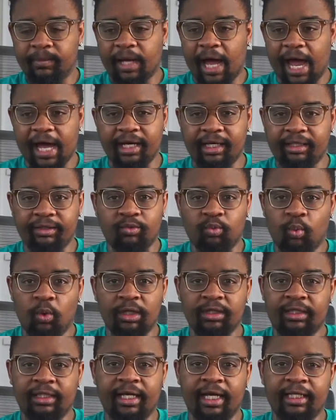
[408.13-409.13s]
And
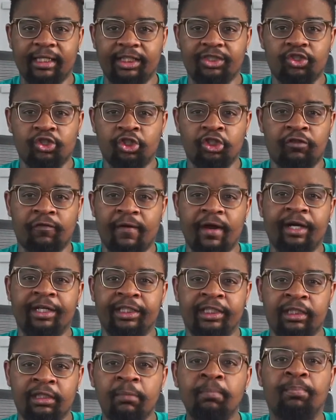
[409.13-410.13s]
once again, these are just very
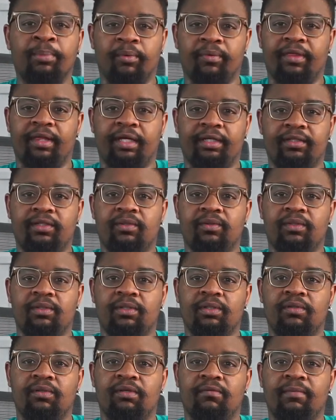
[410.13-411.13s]
simple things you can
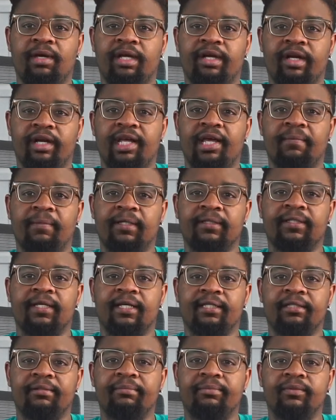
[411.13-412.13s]
do to make your game
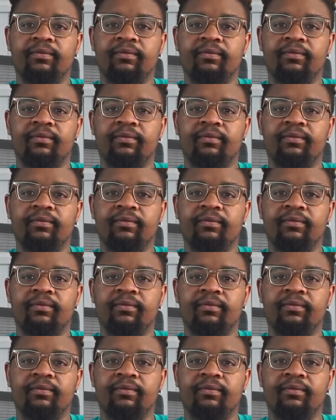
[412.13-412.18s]
accessible.